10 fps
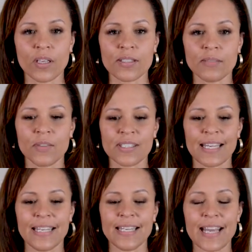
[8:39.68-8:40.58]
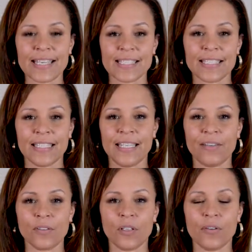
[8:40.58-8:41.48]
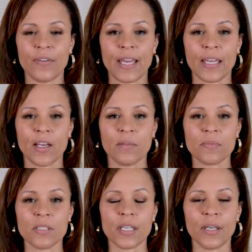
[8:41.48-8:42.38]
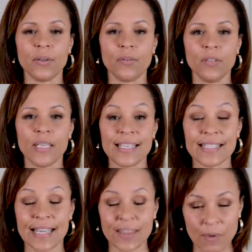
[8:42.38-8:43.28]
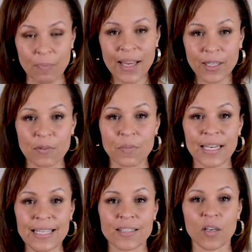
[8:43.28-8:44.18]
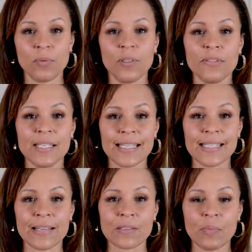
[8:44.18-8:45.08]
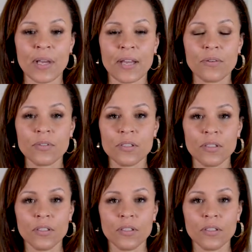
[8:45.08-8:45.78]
So what's that next level of income? So let's say that we're back with my example of £6,000.